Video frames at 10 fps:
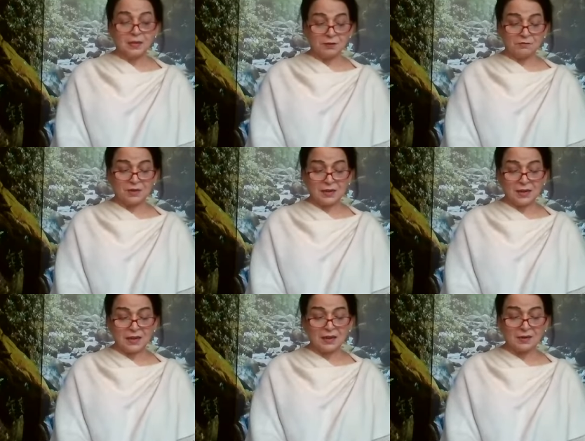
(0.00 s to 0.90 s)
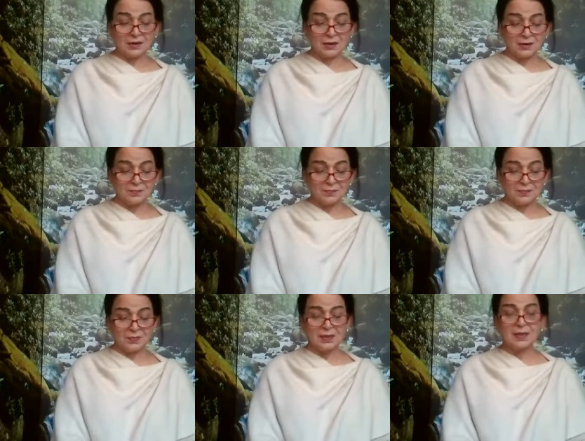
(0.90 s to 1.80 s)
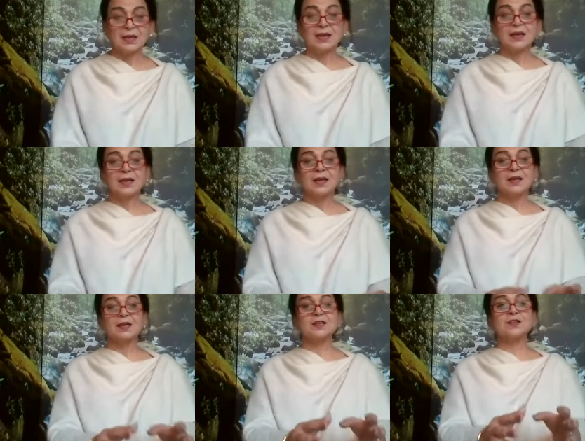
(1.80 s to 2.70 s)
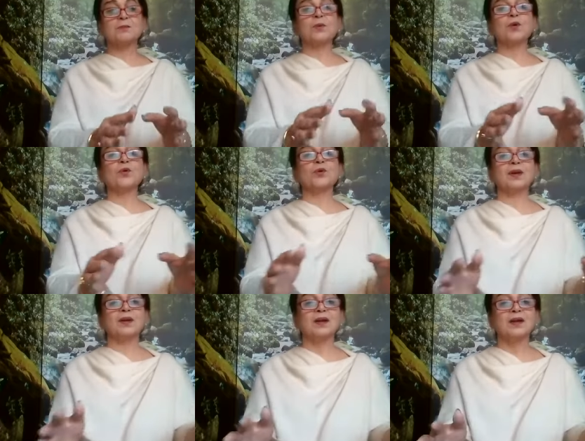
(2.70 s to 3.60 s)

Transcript: if the air is pure,